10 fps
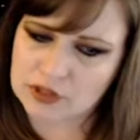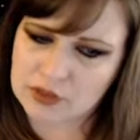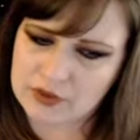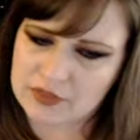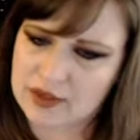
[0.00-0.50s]

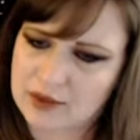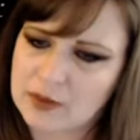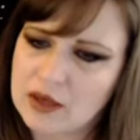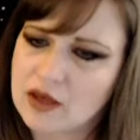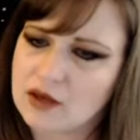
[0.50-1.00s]
on them,
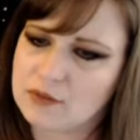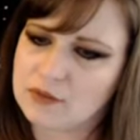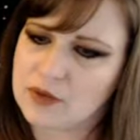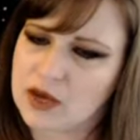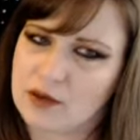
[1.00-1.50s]

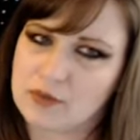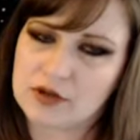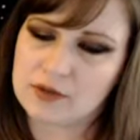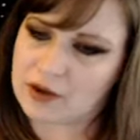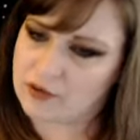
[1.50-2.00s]
put
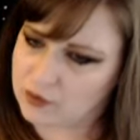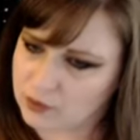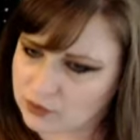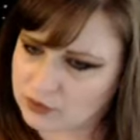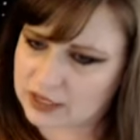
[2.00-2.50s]
them out in the
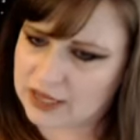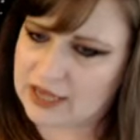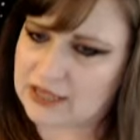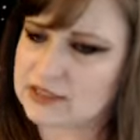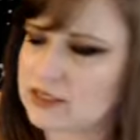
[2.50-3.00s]

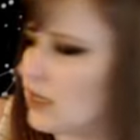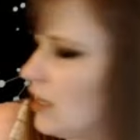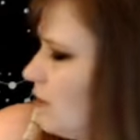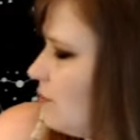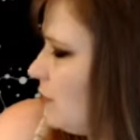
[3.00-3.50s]
moonlight,
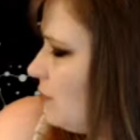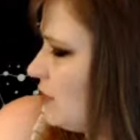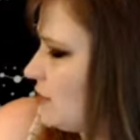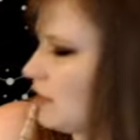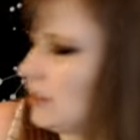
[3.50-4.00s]
but
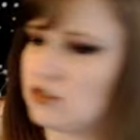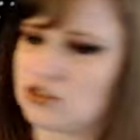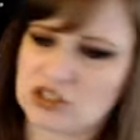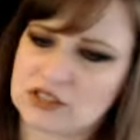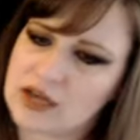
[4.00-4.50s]
basically
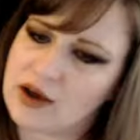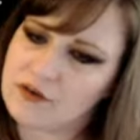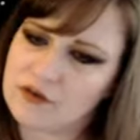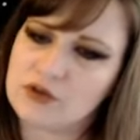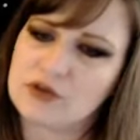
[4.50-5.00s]
just however
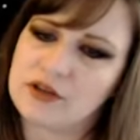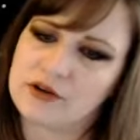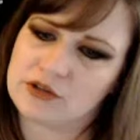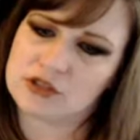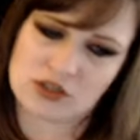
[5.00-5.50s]
you clear
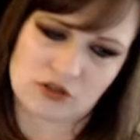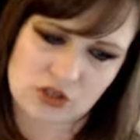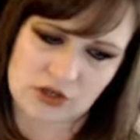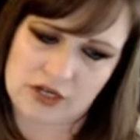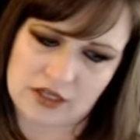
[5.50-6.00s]
your stones, you're
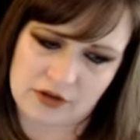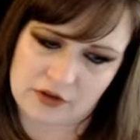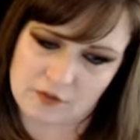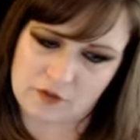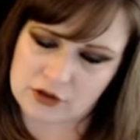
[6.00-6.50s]
going to clear
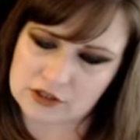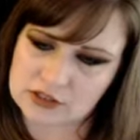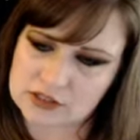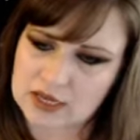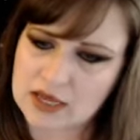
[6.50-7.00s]
them
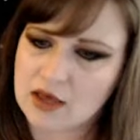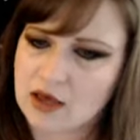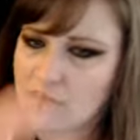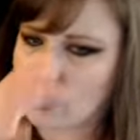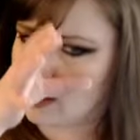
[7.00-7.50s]
first.
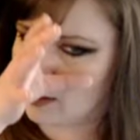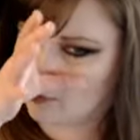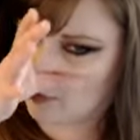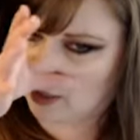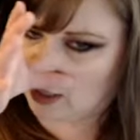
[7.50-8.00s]

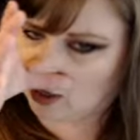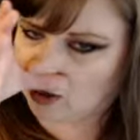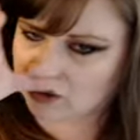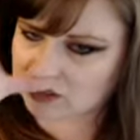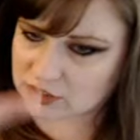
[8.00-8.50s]

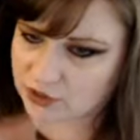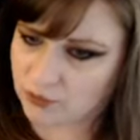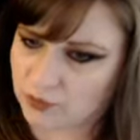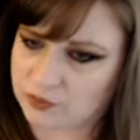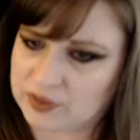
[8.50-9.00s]
Also,
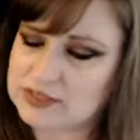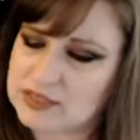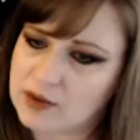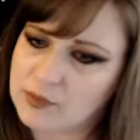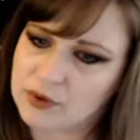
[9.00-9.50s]
when we set
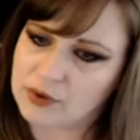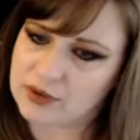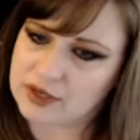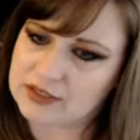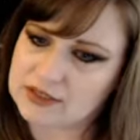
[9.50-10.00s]
up our
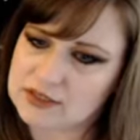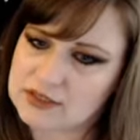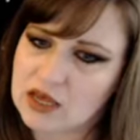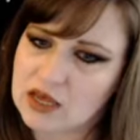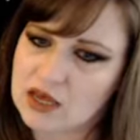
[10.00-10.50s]
grids,
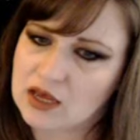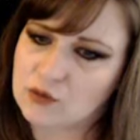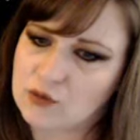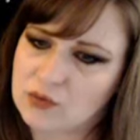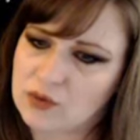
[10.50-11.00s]

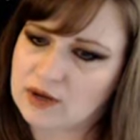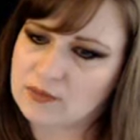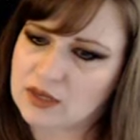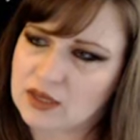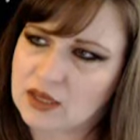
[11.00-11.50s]
we want to
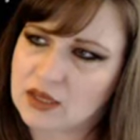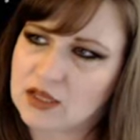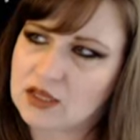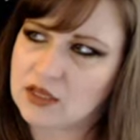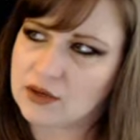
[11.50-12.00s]
be
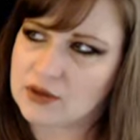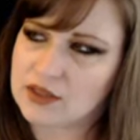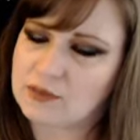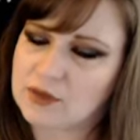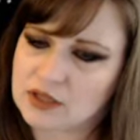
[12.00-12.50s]
clearing
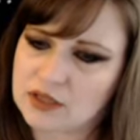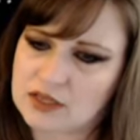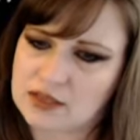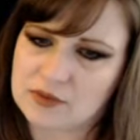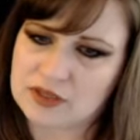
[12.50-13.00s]
them and cleaning
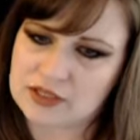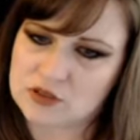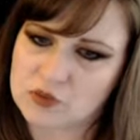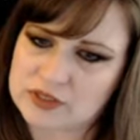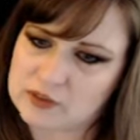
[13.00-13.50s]
them at least
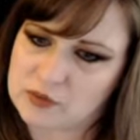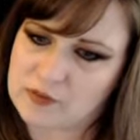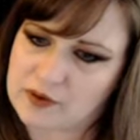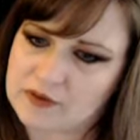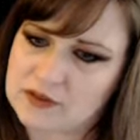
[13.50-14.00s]
once per
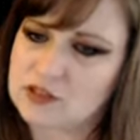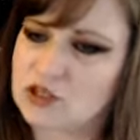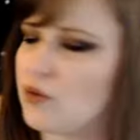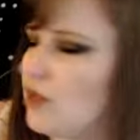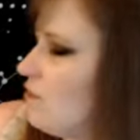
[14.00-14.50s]
month.
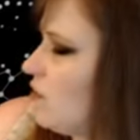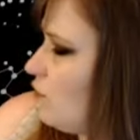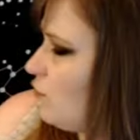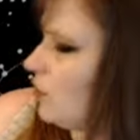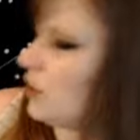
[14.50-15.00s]
So even
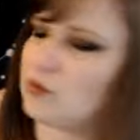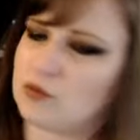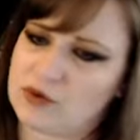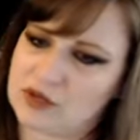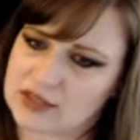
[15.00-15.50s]
if you're going to be
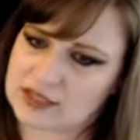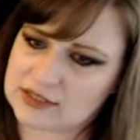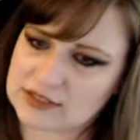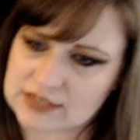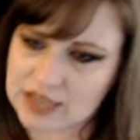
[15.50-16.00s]
putting the
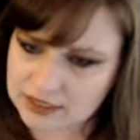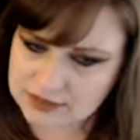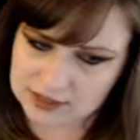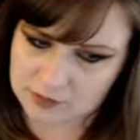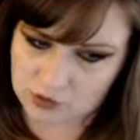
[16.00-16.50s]
exact
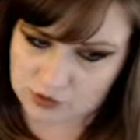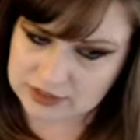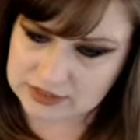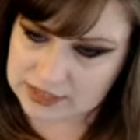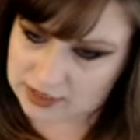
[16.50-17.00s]
same grid
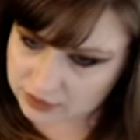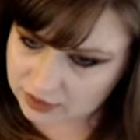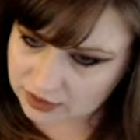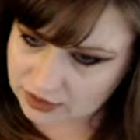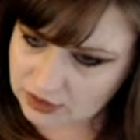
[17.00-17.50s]
down
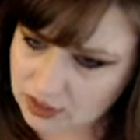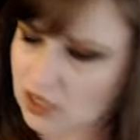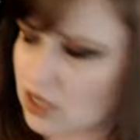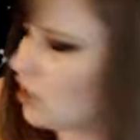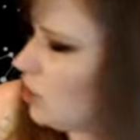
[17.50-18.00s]
again,
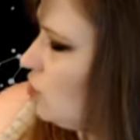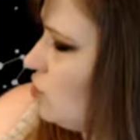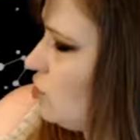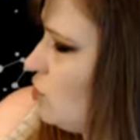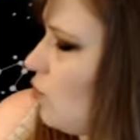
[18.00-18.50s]
you
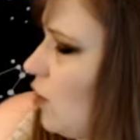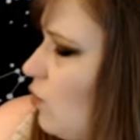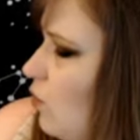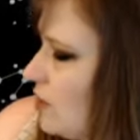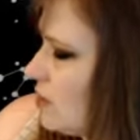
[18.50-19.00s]
do want to
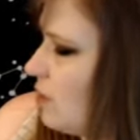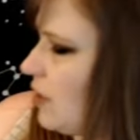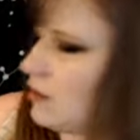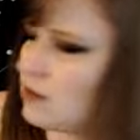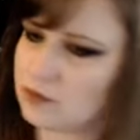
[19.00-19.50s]
once a
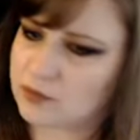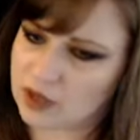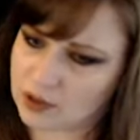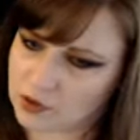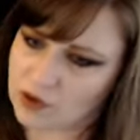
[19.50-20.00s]
month pick
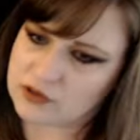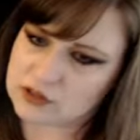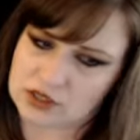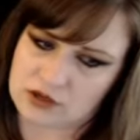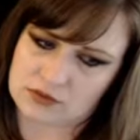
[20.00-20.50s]
up all the
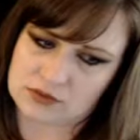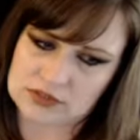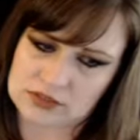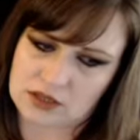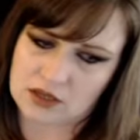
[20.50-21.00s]
stones,
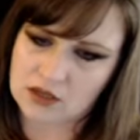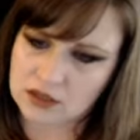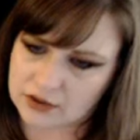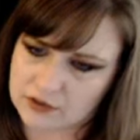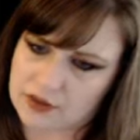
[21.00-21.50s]

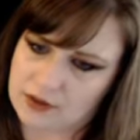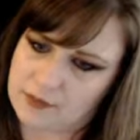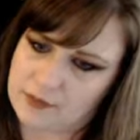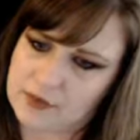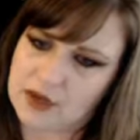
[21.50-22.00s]
clear them,
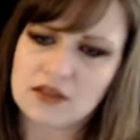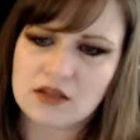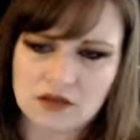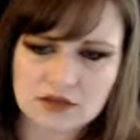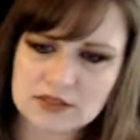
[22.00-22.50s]
and then
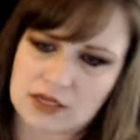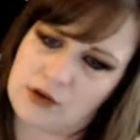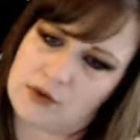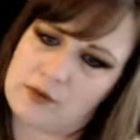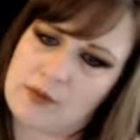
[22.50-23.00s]
you can set your
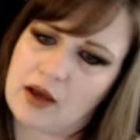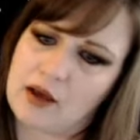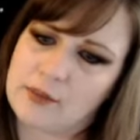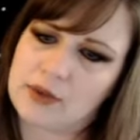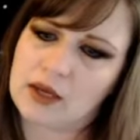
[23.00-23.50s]
grid back
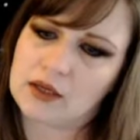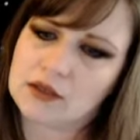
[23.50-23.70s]
up again.